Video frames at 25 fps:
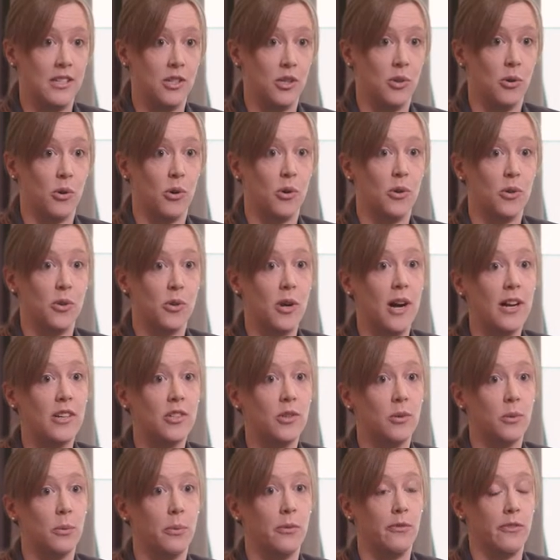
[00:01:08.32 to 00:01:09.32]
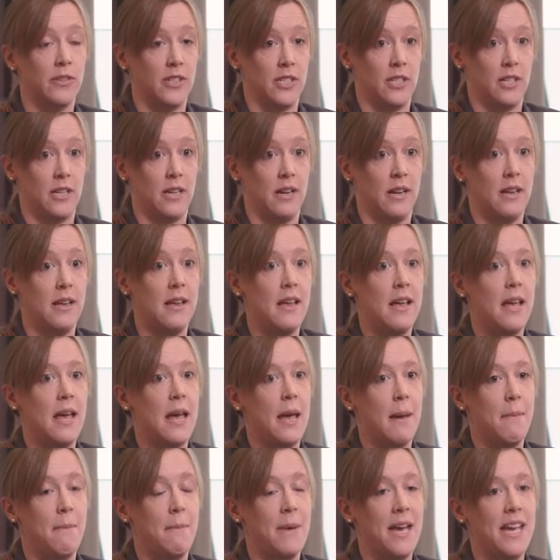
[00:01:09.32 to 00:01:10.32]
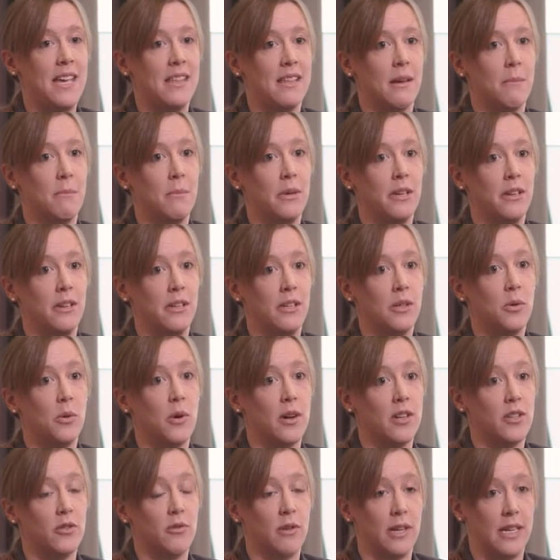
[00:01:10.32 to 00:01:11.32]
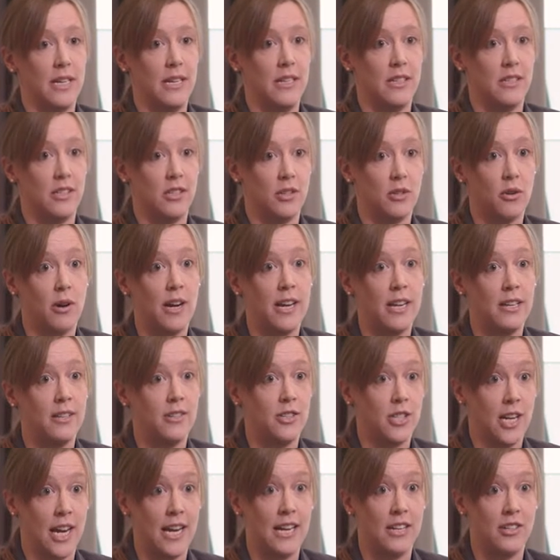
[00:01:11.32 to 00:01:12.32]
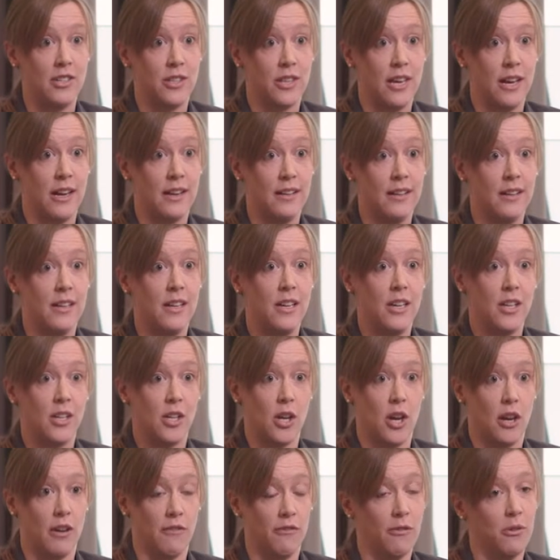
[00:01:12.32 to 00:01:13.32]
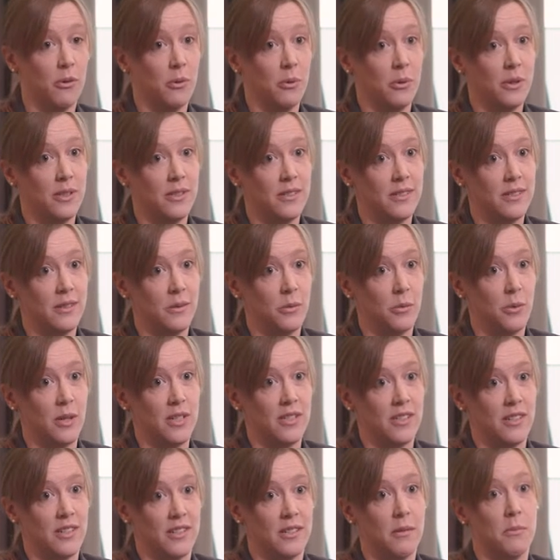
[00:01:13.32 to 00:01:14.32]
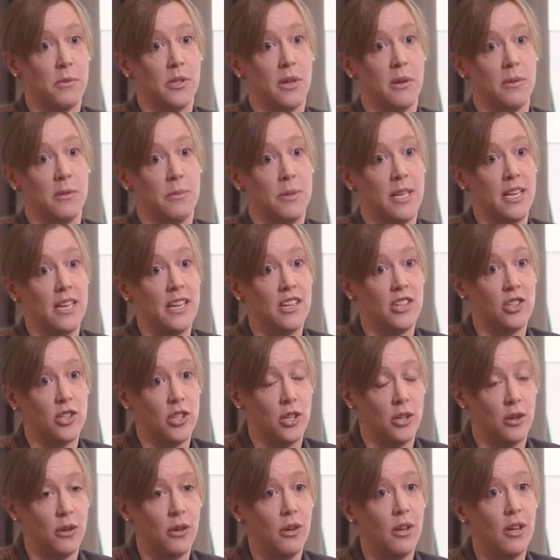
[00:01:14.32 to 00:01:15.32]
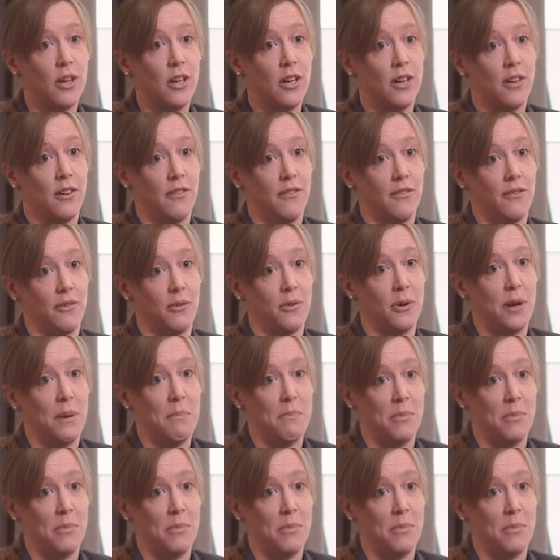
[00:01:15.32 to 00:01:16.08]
into your contractual provision, it may then be quite tricky to change that going forwards, which can sometimes be an issue for